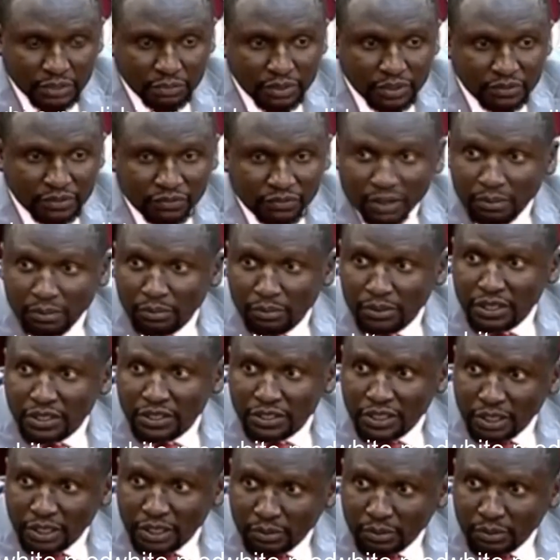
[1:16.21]
been firmly
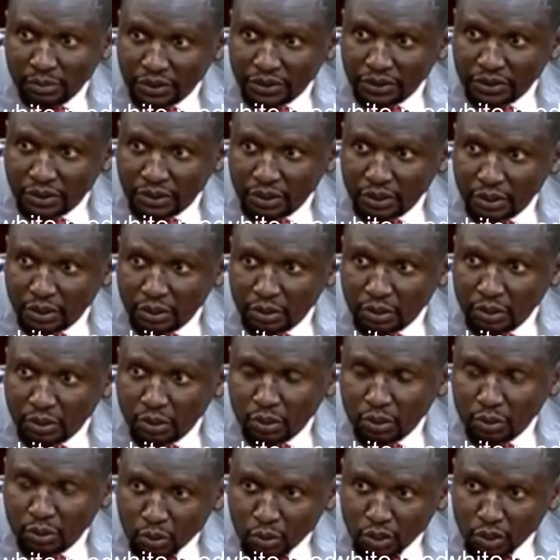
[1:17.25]
established on
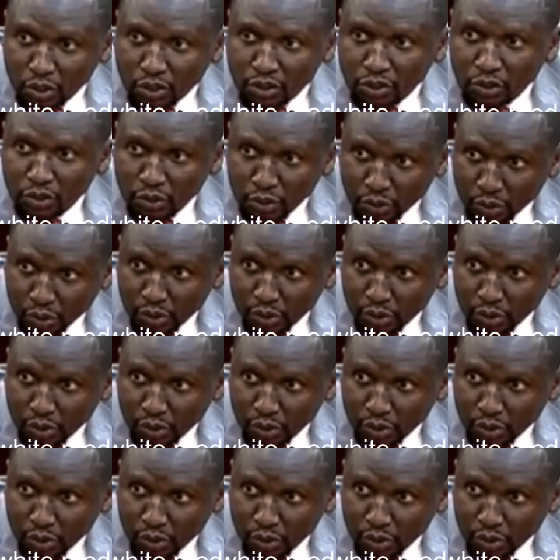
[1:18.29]
what you do